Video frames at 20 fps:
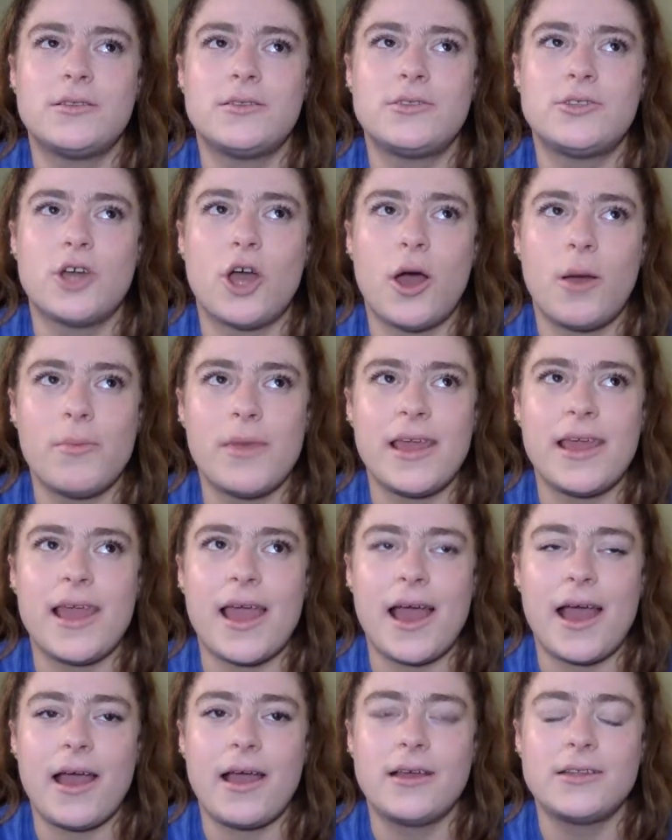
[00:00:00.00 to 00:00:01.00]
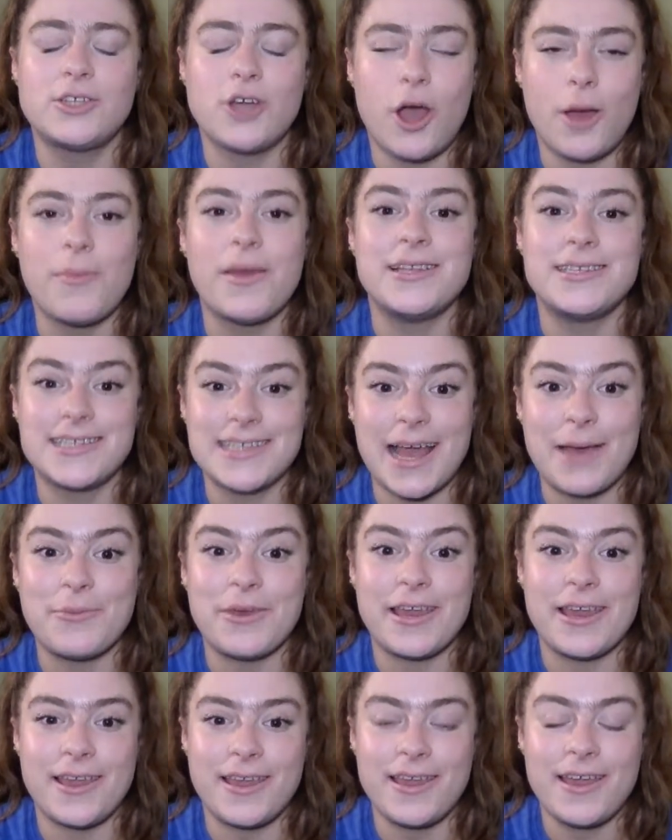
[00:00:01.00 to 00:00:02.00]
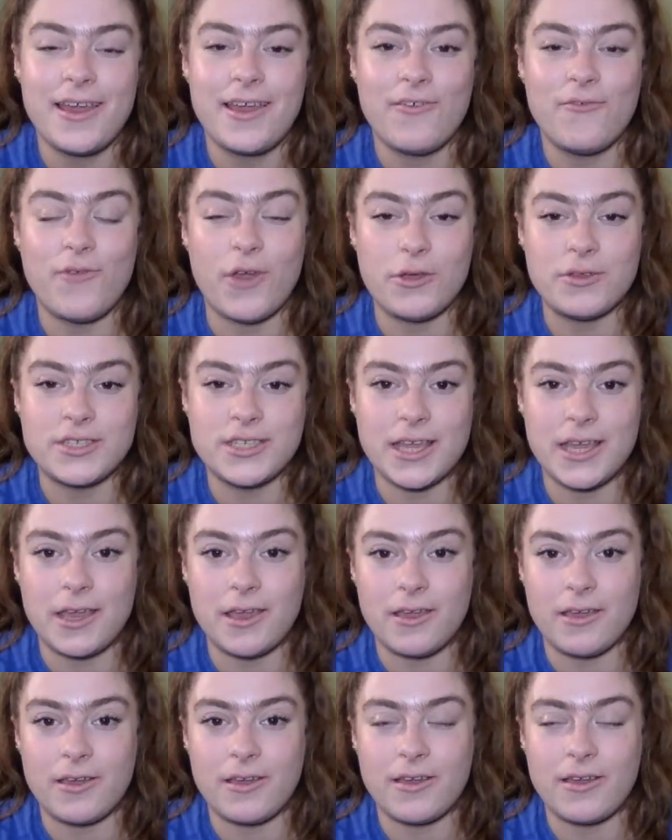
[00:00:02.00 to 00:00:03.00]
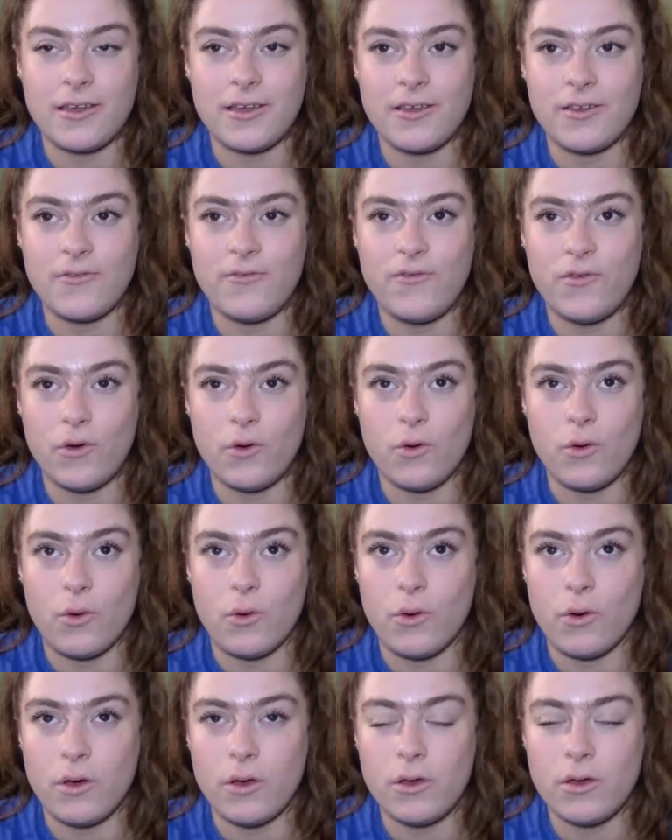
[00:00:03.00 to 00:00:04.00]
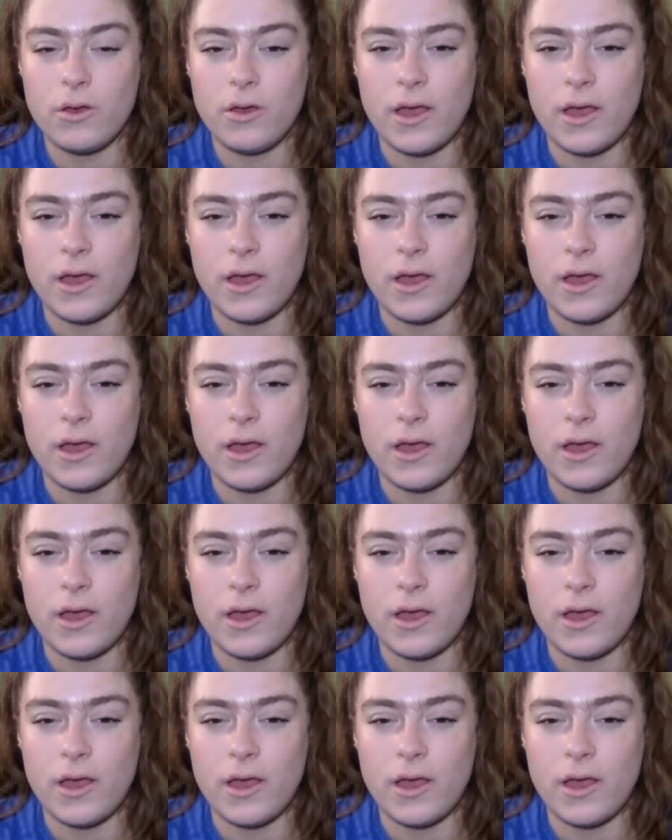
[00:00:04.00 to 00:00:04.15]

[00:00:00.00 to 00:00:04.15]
Tom and Sammy voting for,